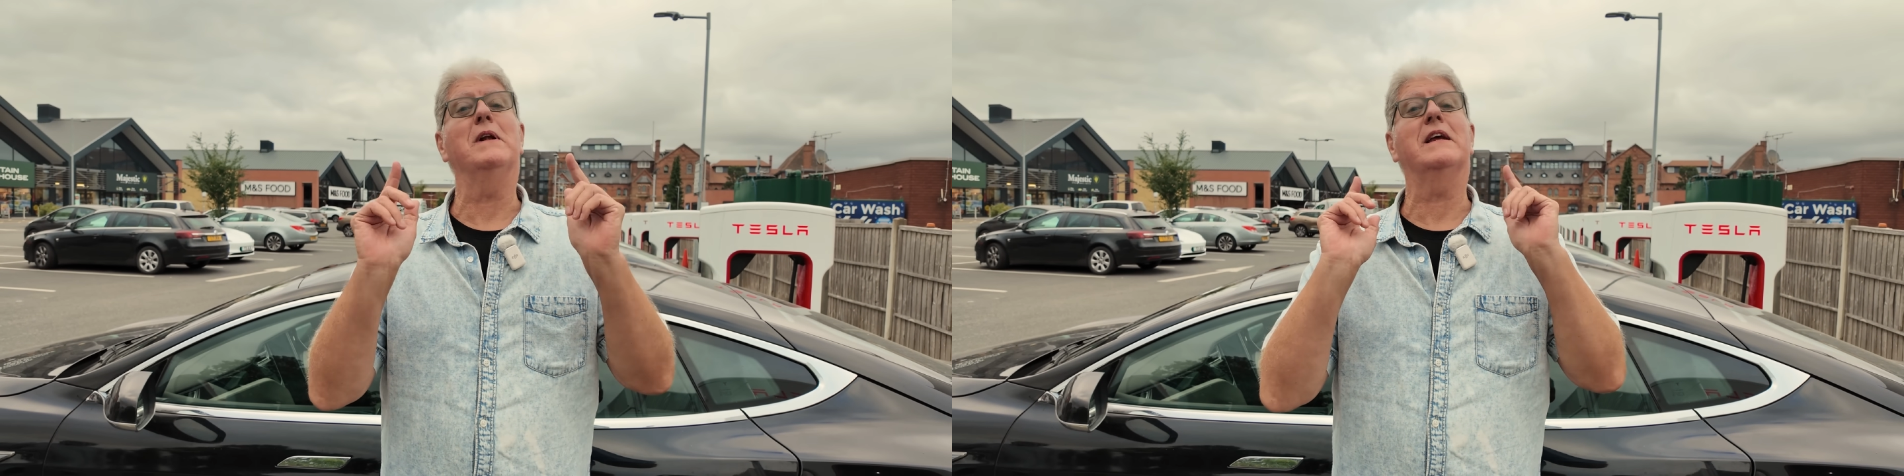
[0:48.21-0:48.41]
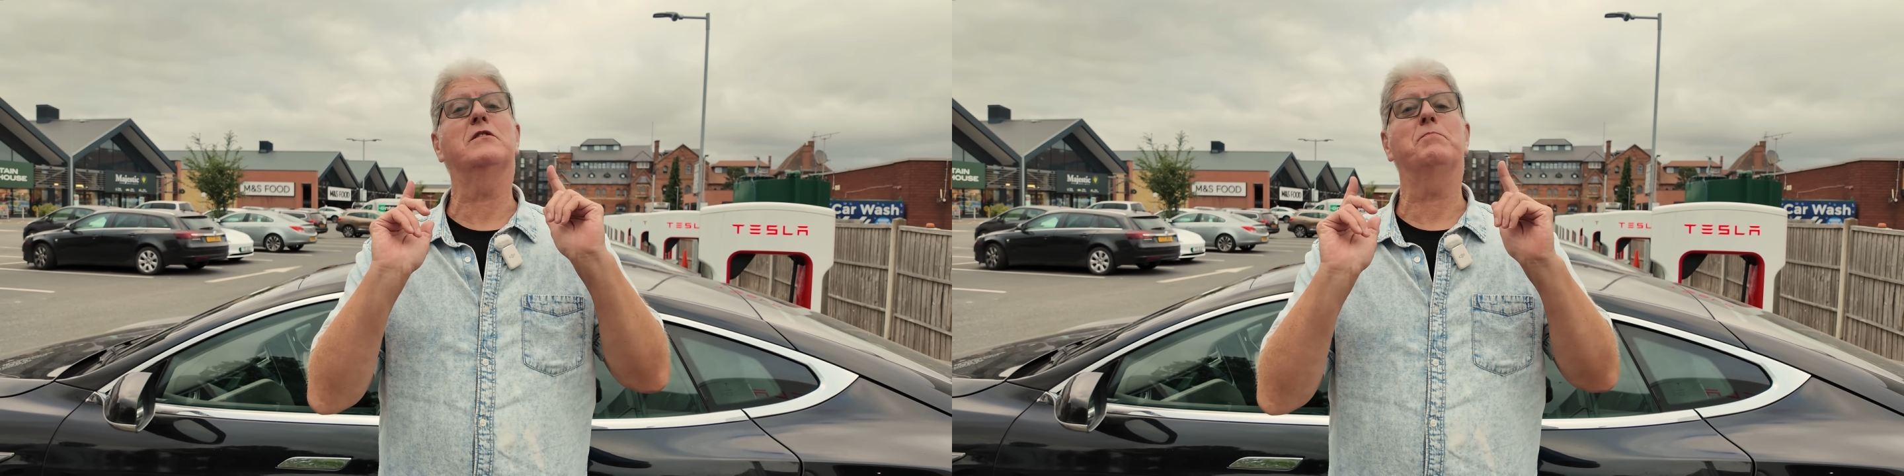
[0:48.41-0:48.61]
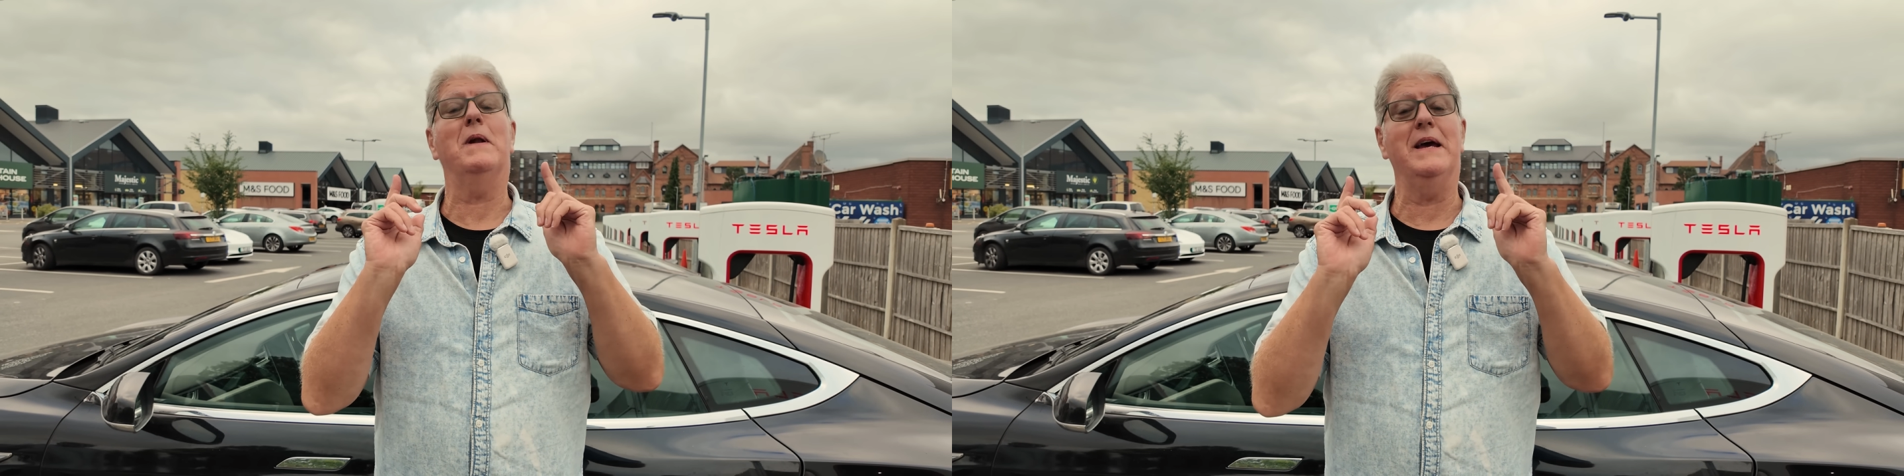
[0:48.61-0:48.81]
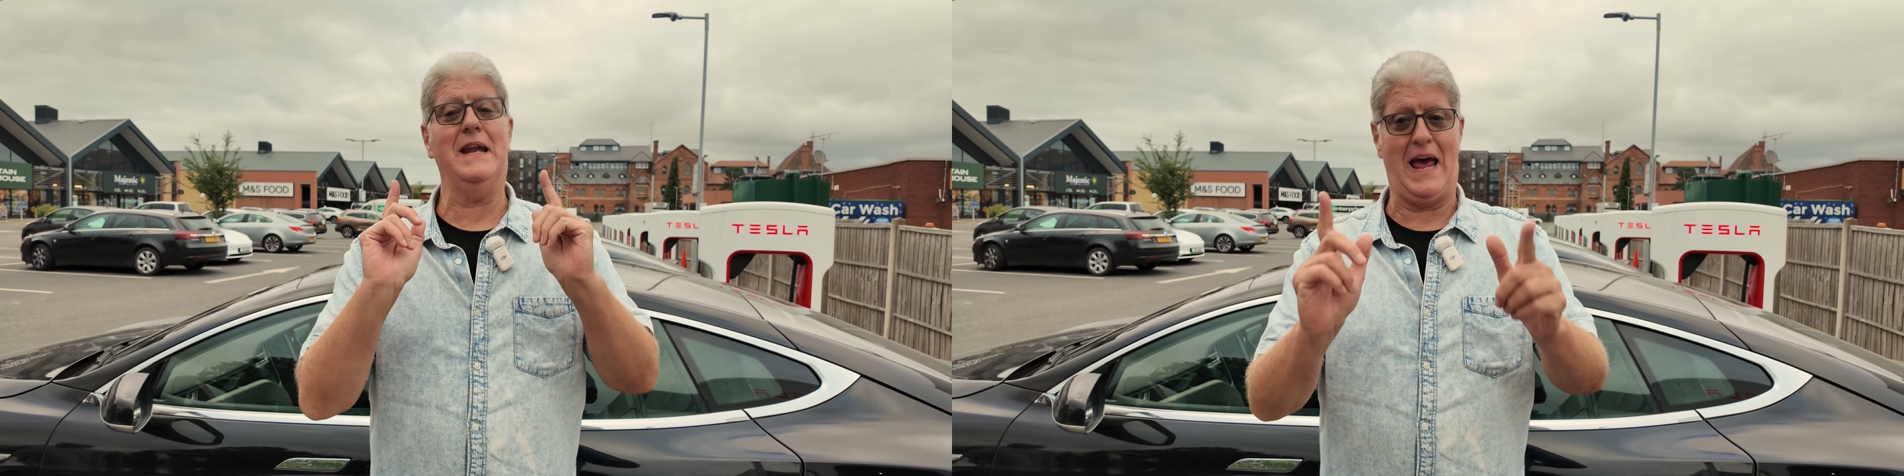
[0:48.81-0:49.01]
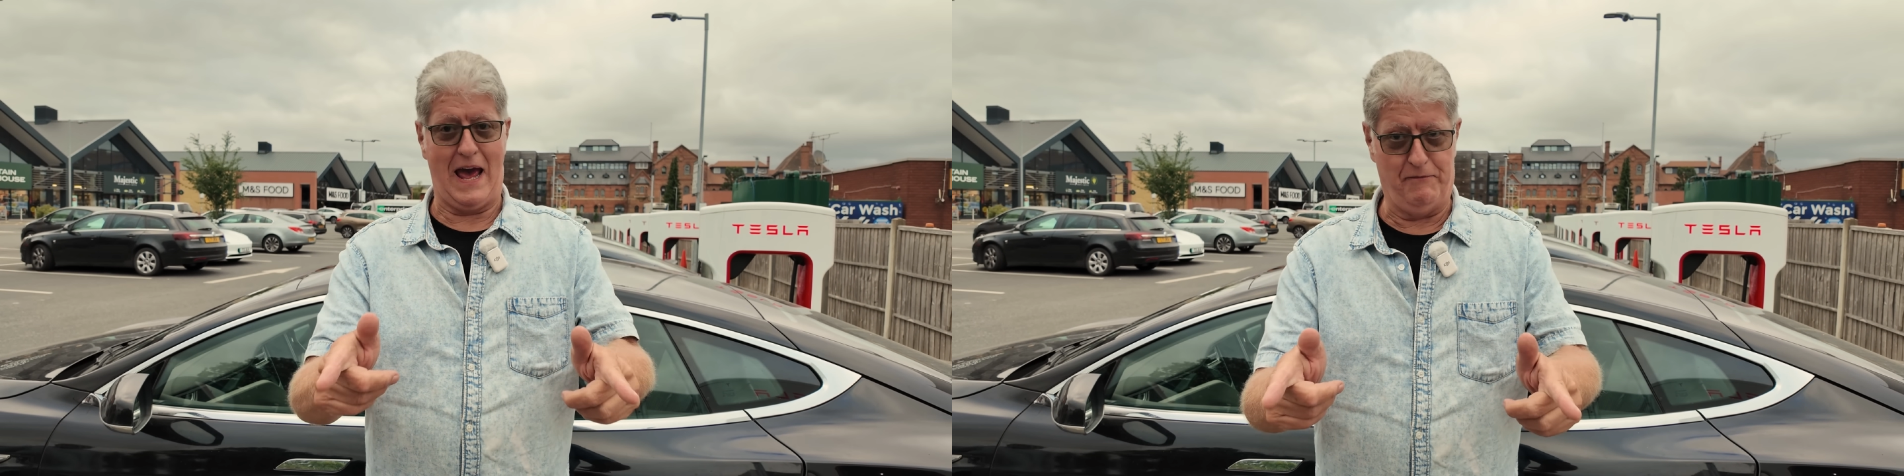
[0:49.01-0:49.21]
We'll
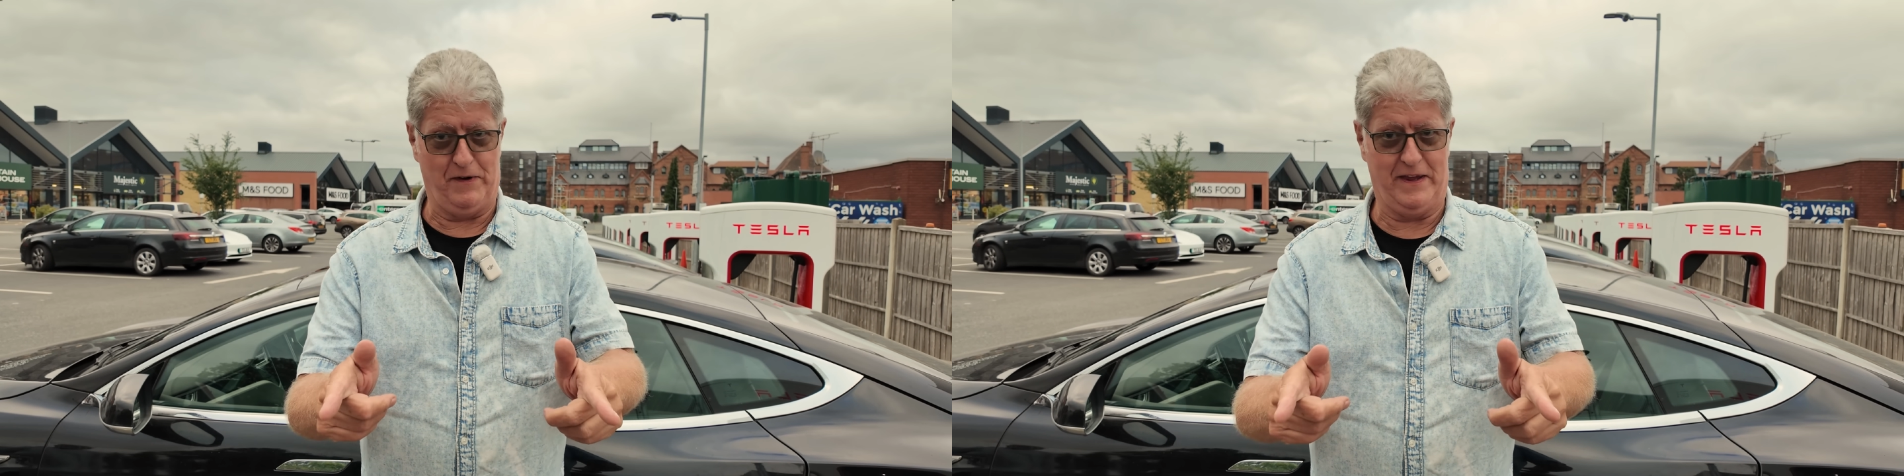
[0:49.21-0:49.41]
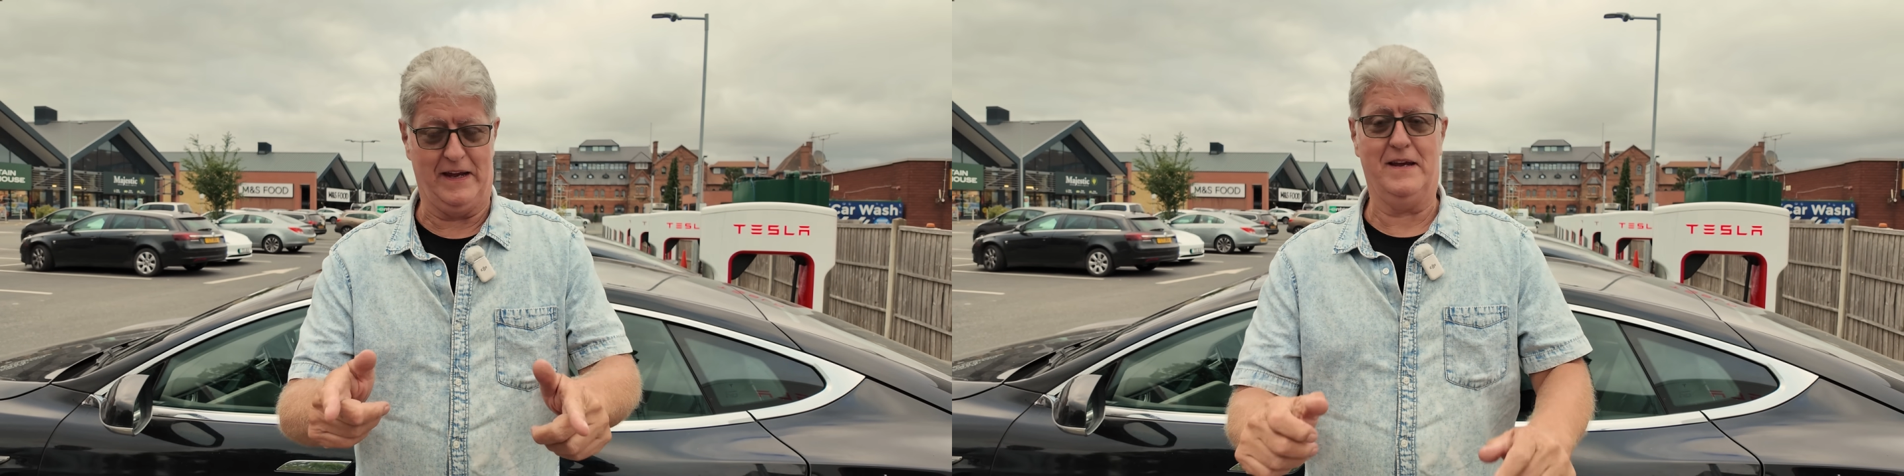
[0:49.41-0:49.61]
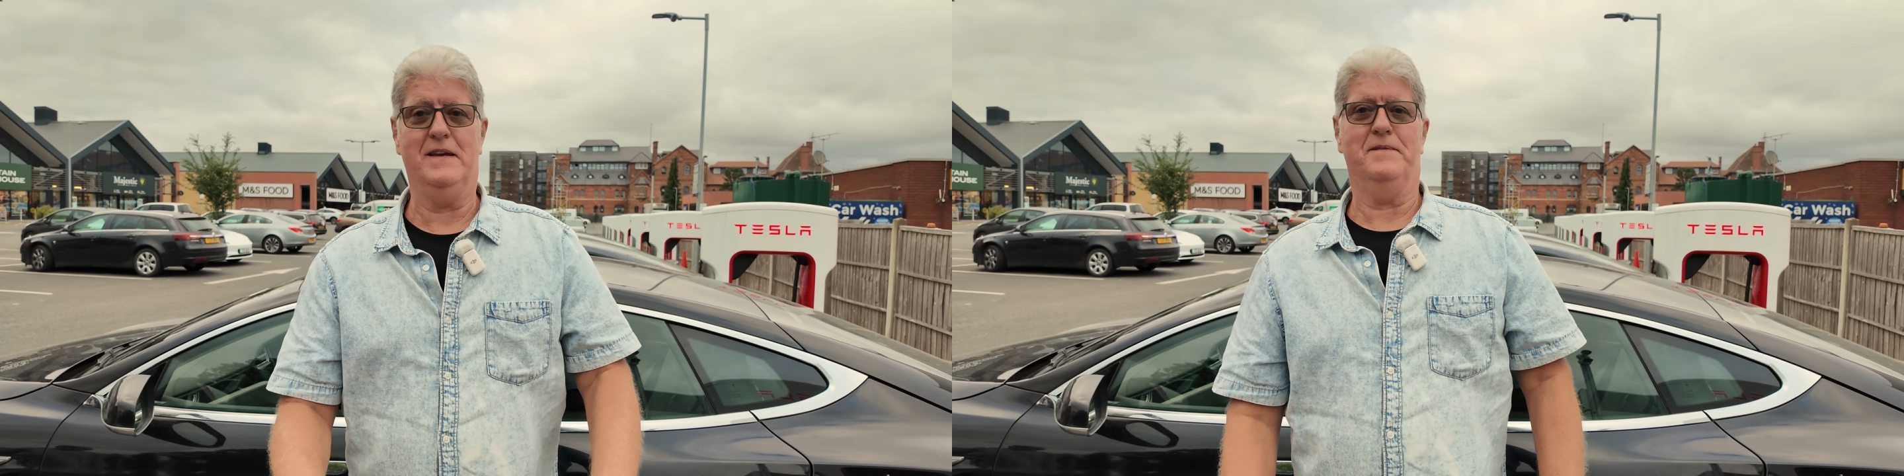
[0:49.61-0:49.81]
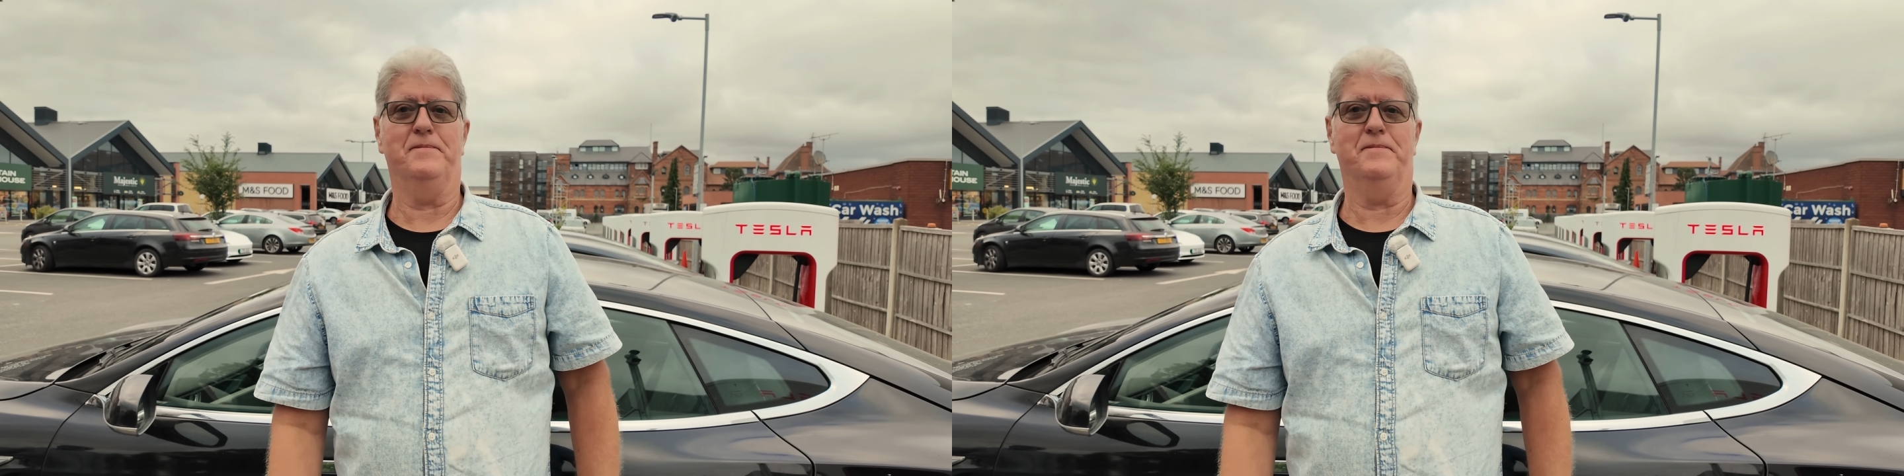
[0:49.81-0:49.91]
explain everything.